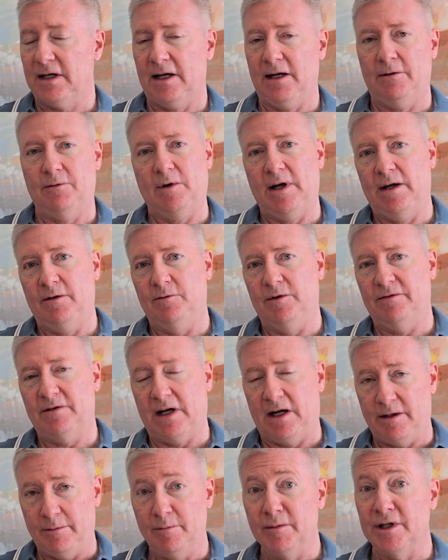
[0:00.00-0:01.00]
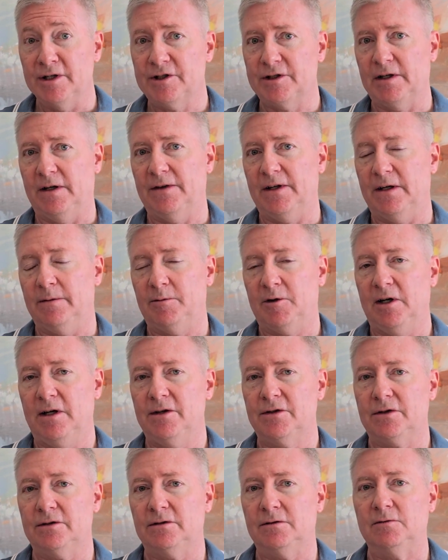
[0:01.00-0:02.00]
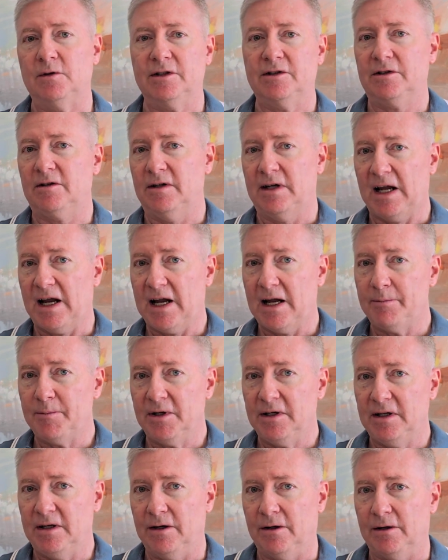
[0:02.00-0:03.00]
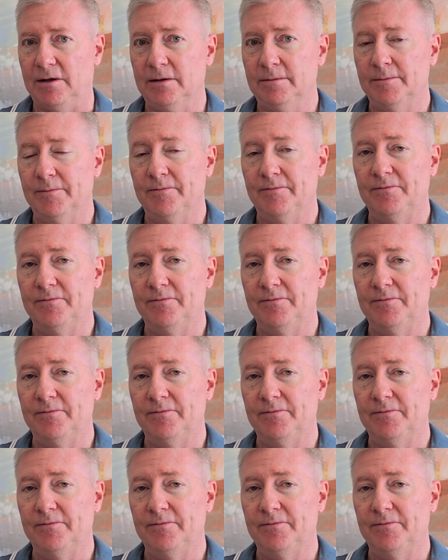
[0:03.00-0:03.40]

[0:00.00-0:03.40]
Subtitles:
Hey, wait, we've got a miss on the appraisal. What's going to happen here?